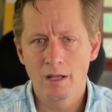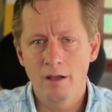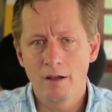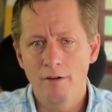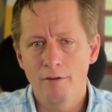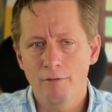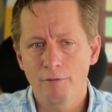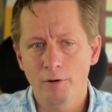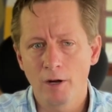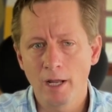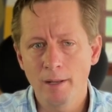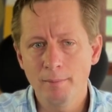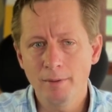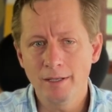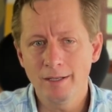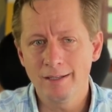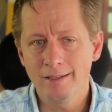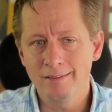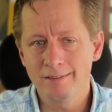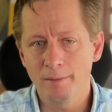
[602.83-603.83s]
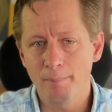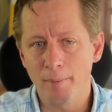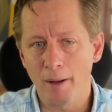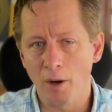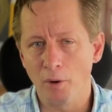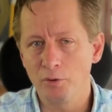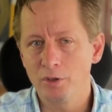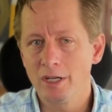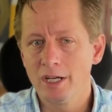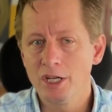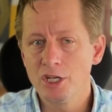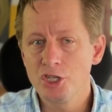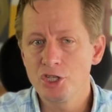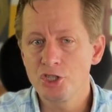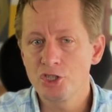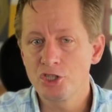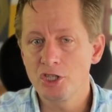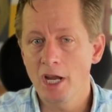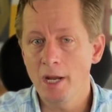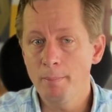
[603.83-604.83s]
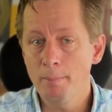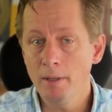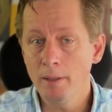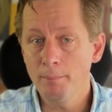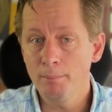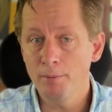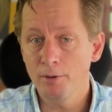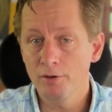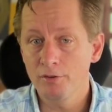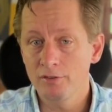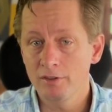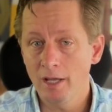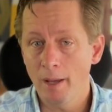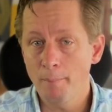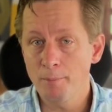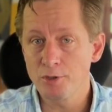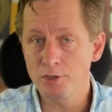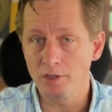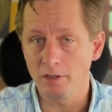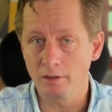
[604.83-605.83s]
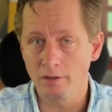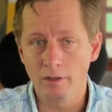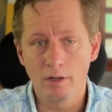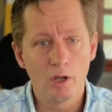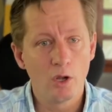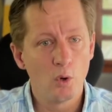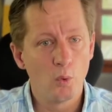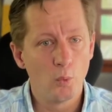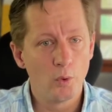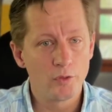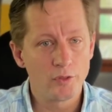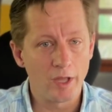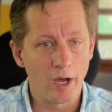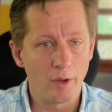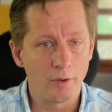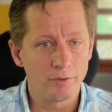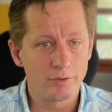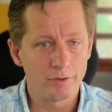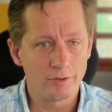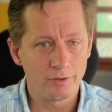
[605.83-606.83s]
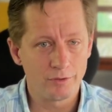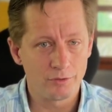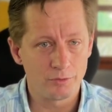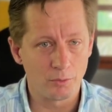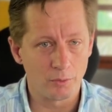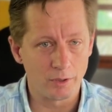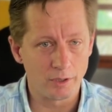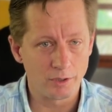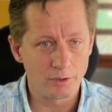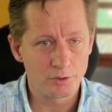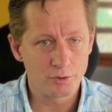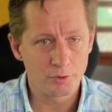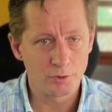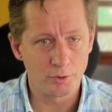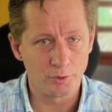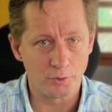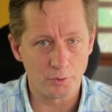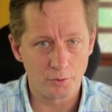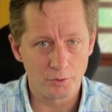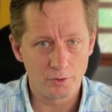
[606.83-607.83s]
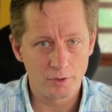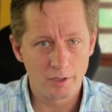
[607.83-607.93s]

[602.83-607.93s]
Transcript: Framing is about shaping perception without distorting truth,